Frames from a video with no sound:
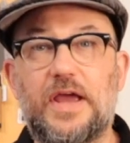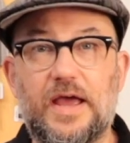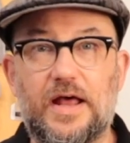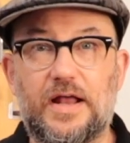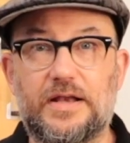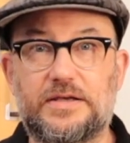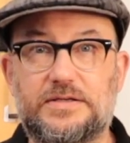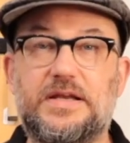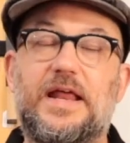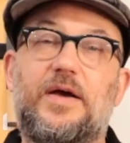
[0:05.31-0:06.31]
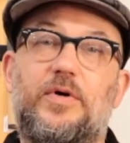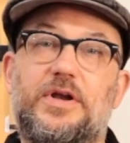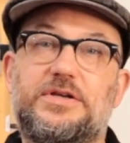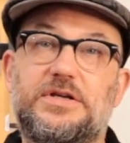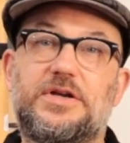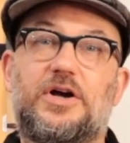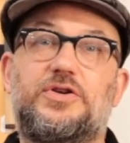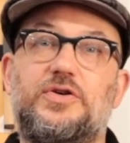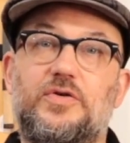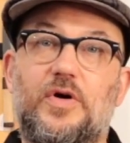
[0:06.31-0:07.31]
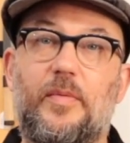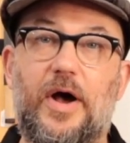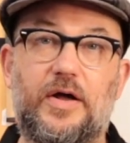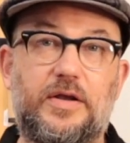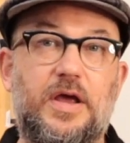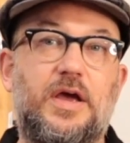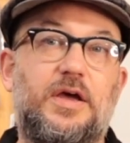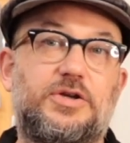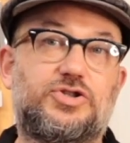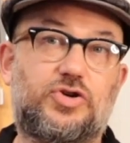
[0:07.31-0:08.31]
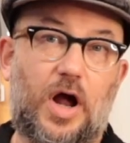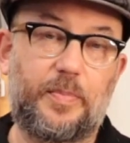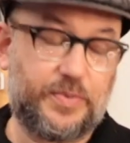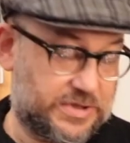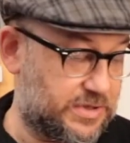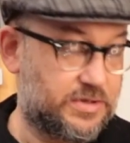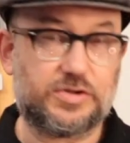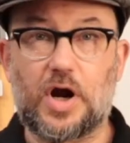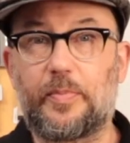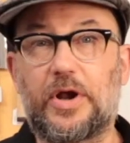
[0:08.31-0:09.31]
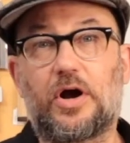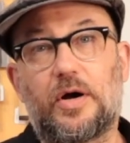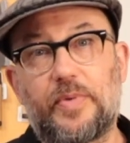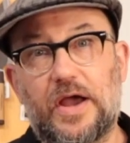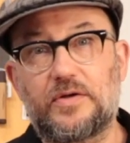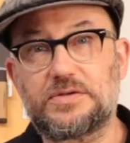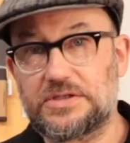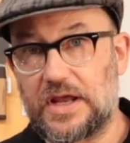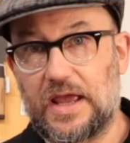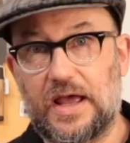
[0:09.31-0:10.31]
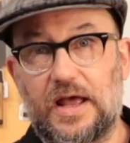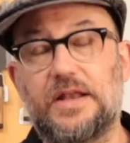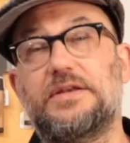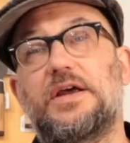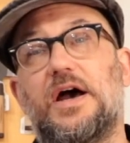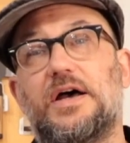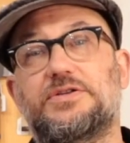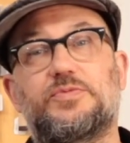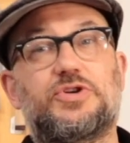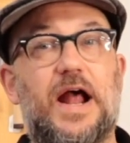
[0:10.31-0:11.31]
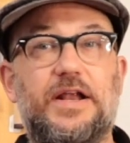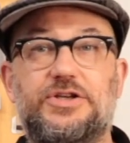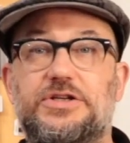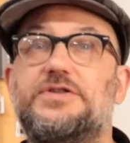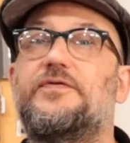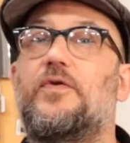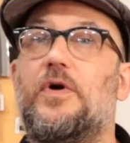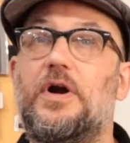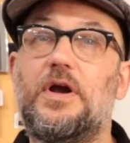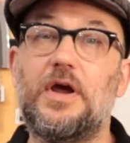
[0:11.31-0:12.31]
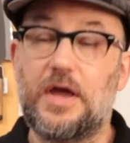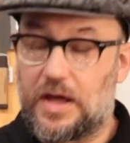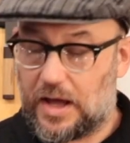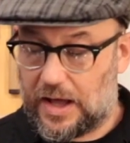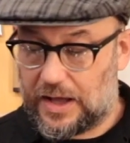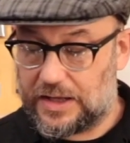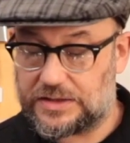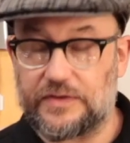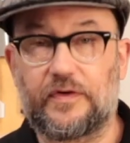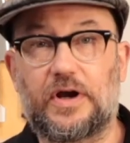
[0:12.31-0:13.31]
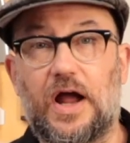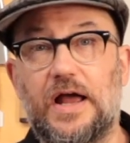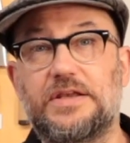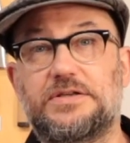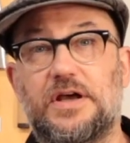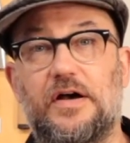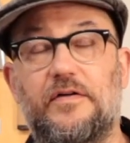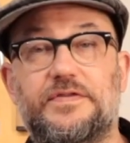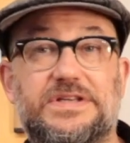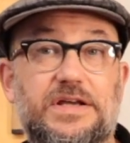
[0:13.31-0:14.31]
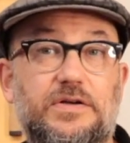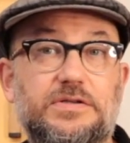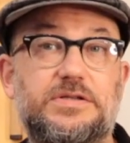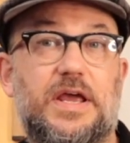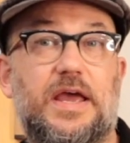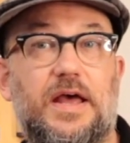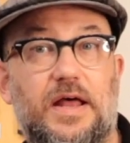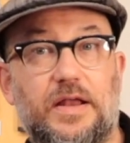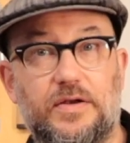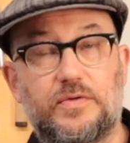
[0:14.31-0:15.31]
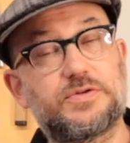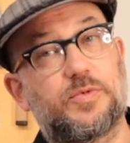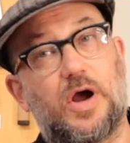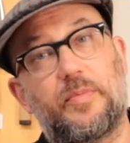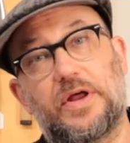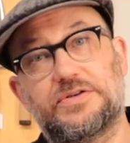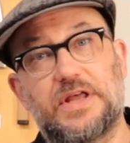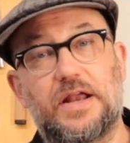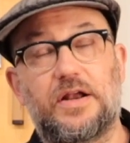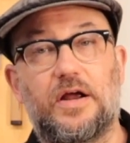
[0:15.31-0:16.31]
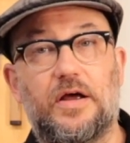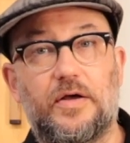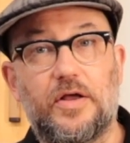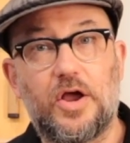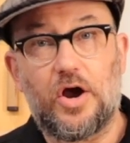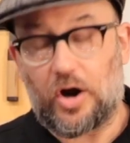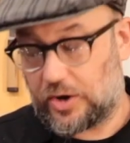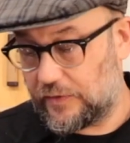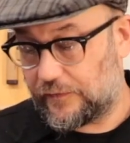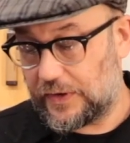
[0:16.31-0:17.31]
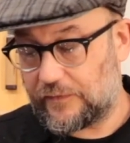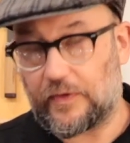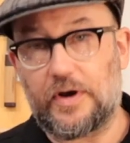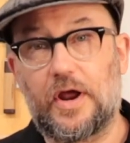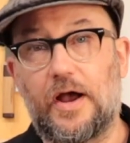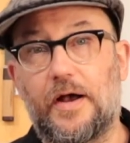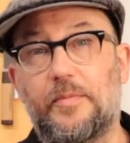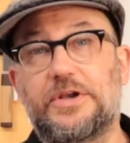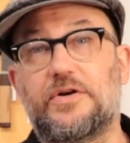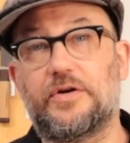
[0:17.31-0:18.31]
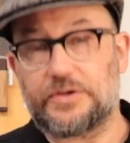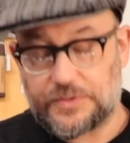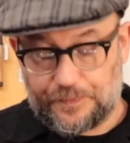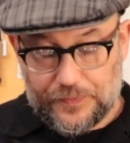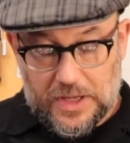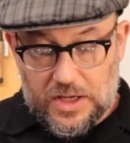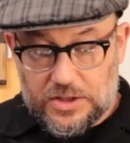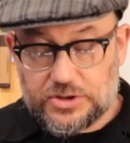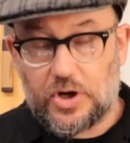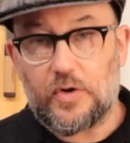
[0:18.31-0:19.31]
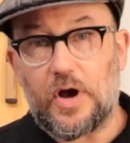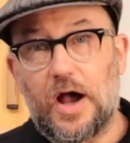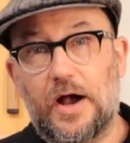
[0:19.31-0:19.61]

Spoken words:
and today I wanted to talk to you about stropping compounds, and some strategies for different kinds of steels and some compounds that are good for different materials. So